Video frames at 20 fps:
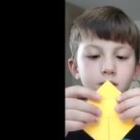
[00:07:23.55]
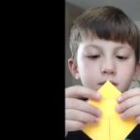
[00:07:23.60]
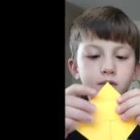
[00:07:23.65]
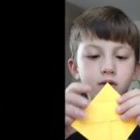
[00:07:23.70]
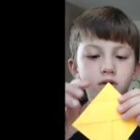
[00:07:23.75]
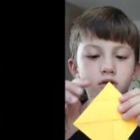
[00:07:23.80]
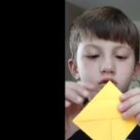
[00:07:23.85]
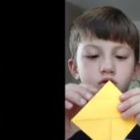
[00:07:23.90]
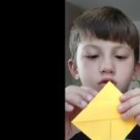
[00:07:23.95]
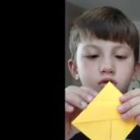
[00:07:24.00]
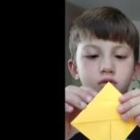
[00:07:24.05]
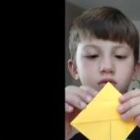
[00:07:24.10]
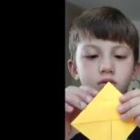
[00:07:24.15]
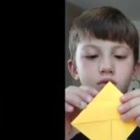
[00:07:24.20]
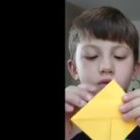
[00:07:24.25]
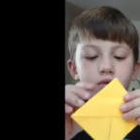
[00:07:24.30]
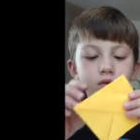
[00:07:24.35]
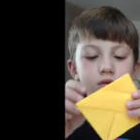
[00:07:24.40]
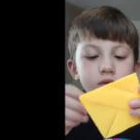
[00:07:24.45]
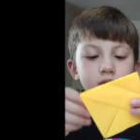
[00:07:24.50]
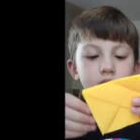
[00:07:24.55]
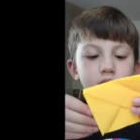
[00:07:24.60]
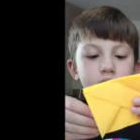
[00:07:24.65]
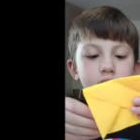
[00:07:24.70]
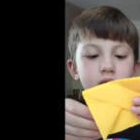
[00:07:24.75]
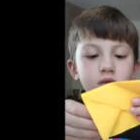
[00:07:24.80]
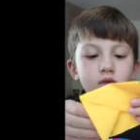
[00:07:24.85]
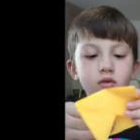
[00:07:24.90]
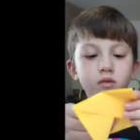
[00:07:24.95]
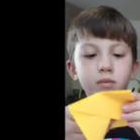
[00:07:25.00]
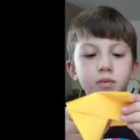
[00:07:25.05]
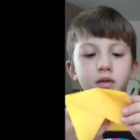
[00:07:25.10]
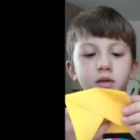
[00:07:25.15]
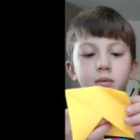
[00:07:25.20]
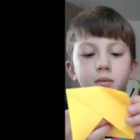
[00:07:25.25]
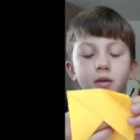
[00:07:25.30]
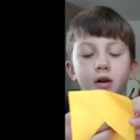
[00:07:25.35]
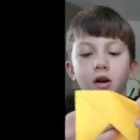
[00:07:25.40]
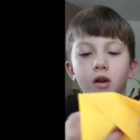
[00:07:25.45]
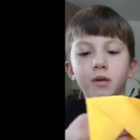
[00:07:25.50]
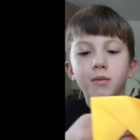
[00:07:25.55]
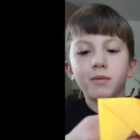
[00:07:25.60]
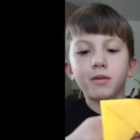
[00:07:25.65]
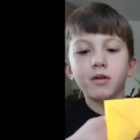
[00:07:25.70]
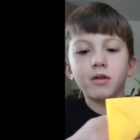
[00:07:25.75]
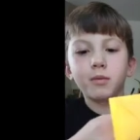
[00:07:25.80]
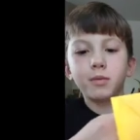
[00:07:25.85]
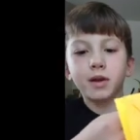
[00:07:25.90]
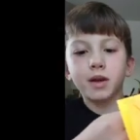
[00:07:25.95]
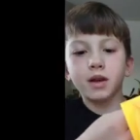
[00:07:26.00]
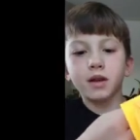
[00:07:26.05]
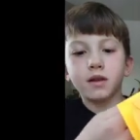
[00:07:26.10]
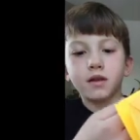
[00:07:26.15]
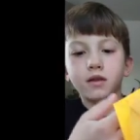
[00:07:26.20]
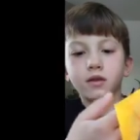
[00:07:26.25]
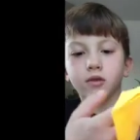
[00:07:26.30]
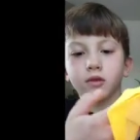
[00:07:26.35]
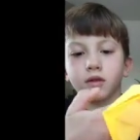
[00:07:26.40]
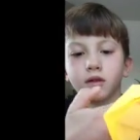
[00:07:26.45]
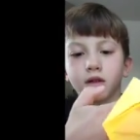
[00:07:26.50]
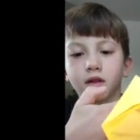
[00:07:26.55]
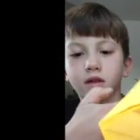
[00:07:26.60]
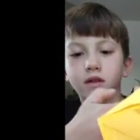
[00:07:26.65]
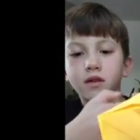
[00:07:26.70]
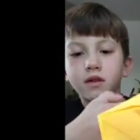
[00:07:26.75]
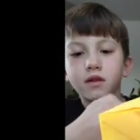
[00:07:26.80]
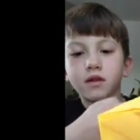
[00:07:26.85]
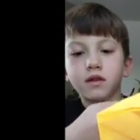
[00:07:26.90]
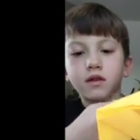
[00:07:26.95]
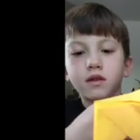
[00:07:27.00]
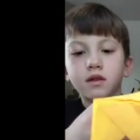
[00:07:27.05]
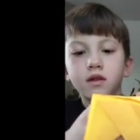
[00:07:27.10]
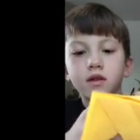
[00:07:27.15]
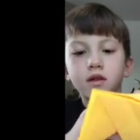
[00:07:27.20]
And I just open the bottom a little bit, so it's like this.